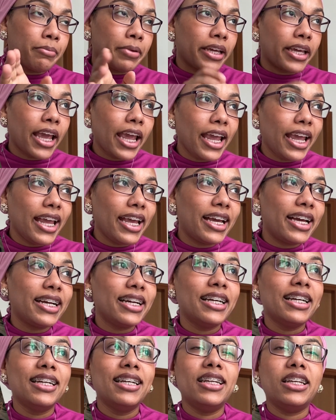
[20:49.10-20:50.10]
my cake,
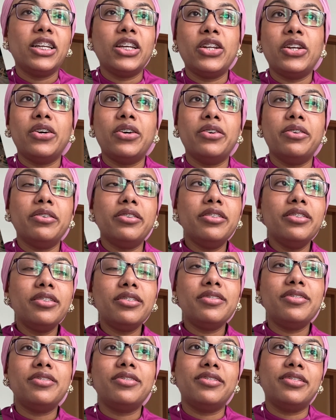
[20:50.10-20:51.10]
you know,
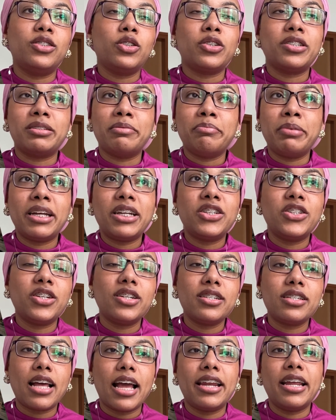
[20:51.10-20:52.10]
took some
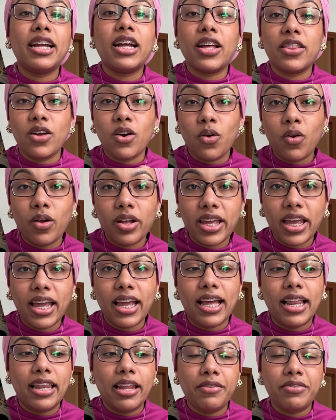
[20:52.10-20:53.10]
pictures. I didn't cut the whole cake.
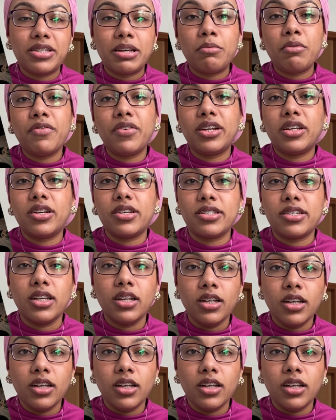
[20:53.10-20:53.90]
I left some of it because